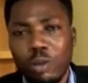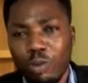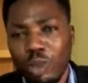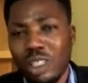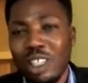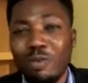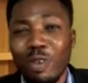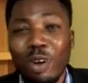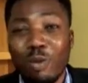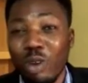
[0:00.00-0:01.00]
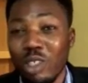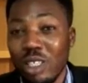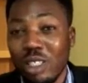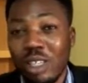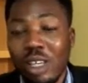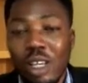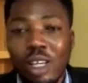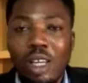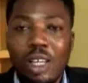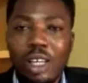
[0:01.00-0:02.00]
Persistence is very important
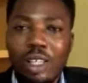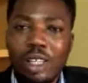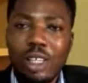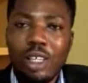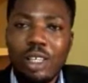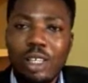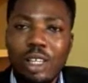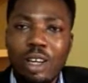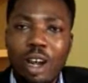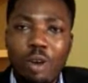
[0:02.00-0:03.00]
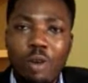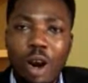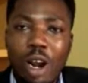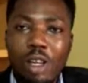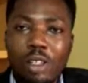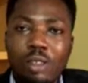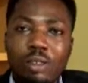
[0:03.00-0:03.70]
in acquiring